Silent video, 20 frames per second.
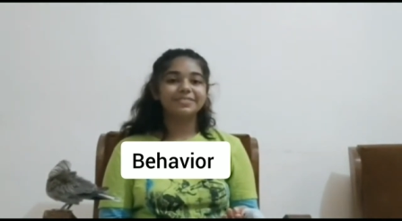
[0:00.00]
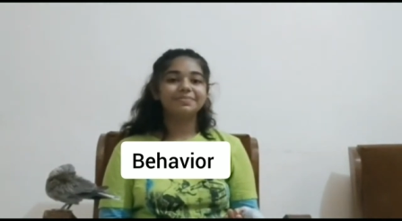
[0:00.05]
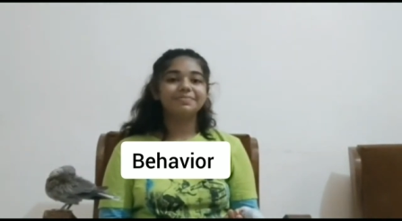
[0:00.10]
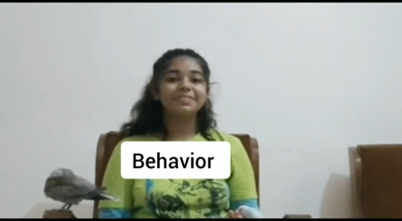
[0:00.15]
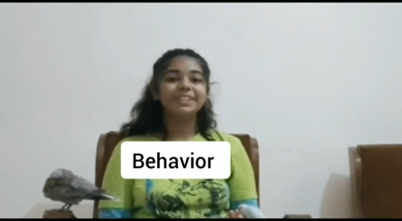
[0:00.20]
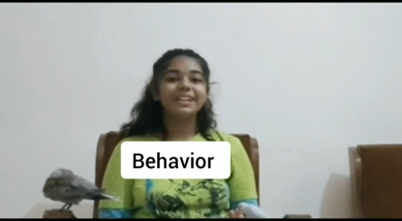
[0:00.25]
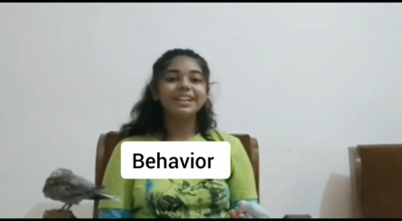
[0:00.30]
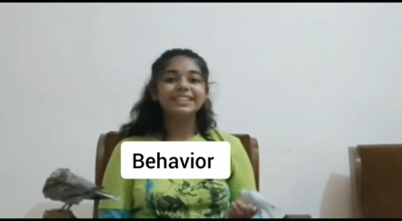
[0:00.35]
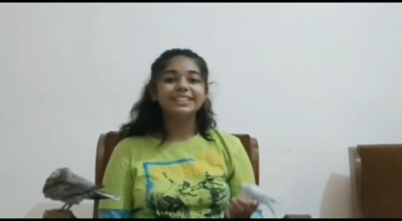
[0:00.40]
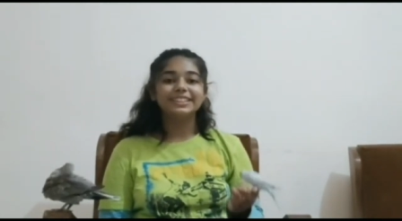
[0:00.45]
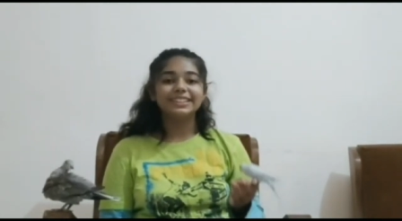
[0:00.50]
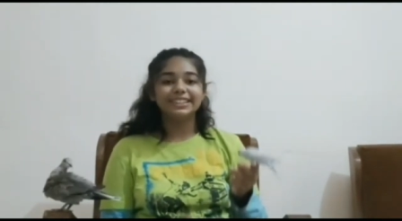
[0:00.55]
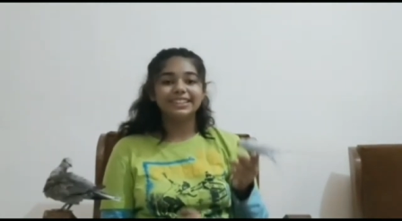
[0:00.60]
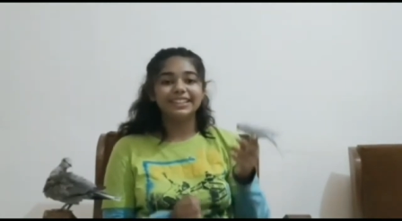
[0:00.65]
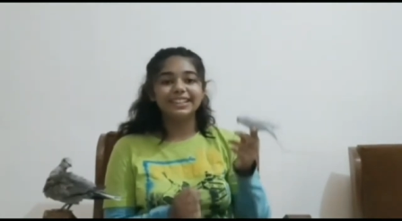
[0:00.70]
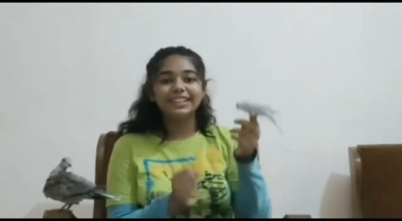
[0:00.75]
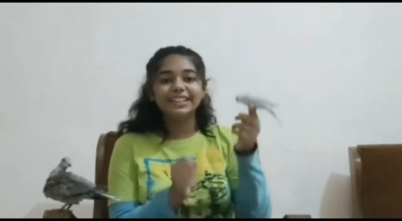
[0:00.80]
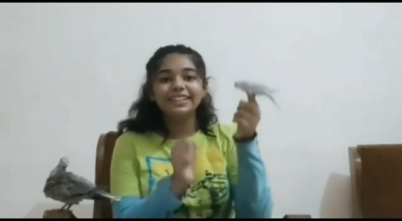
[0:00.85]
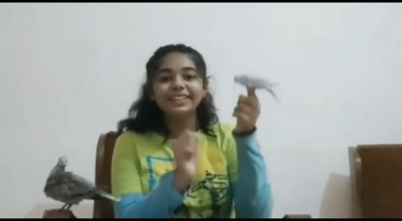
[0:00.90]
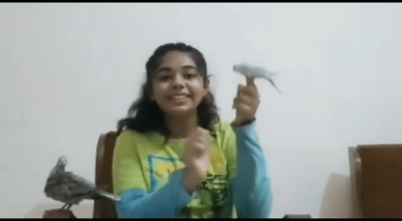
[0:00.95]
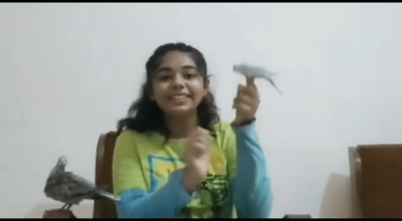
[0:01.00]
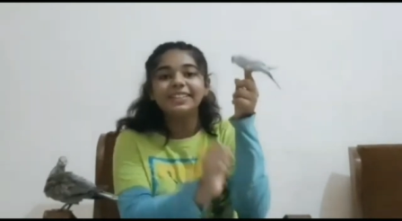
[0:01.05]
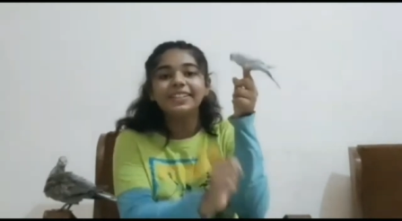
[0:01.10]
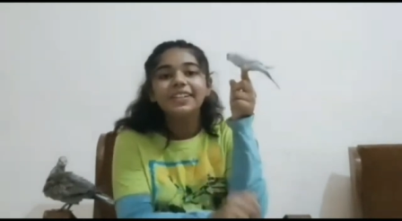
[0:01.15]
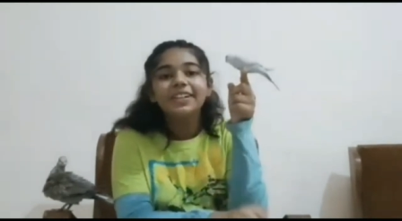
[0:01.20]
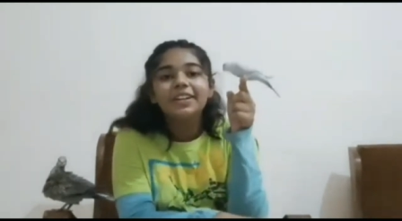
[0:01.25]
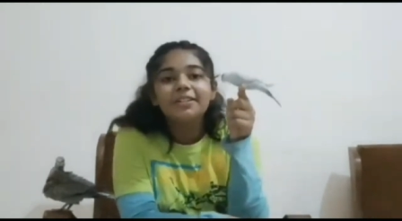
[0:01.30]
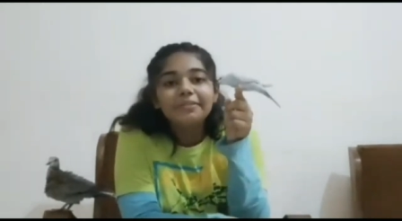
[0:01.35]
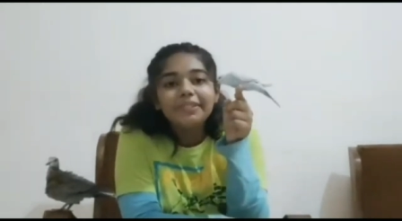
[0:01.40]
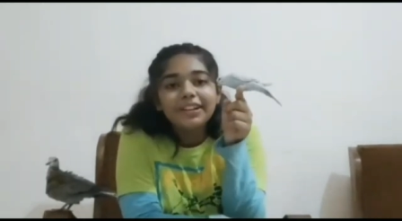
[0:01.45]
Budgies
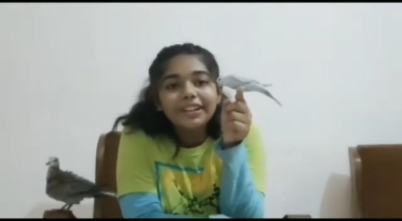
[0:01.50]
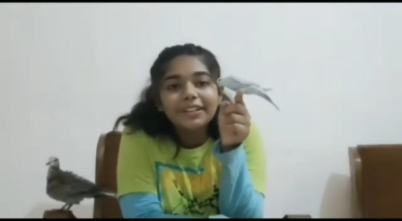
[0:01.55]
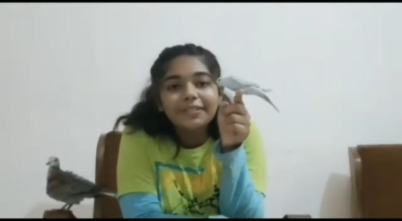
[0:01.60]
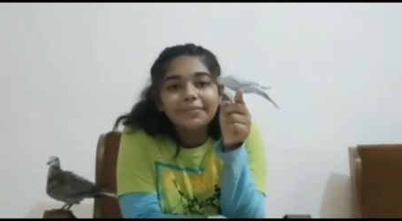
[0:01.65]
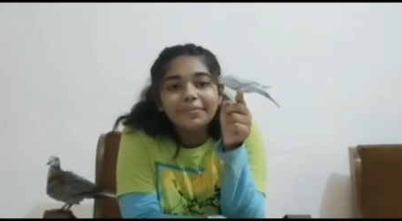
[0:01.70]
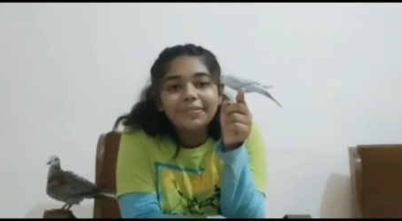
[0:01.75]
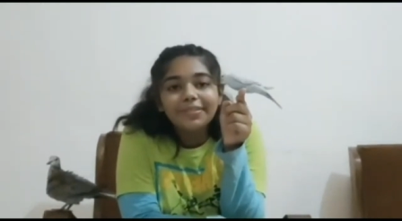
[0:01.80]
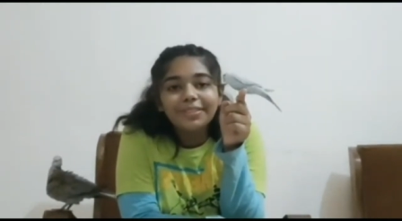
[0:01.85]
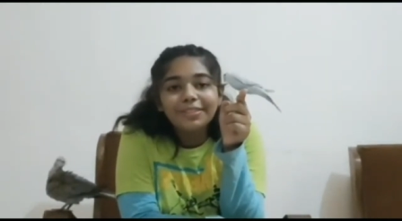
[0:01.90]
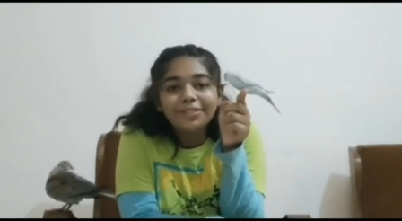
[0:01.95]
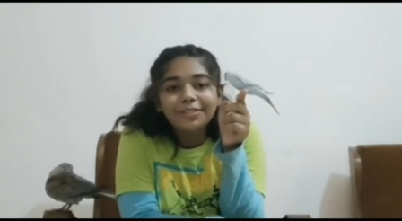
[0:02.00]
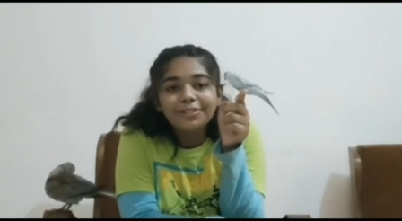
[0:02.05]
become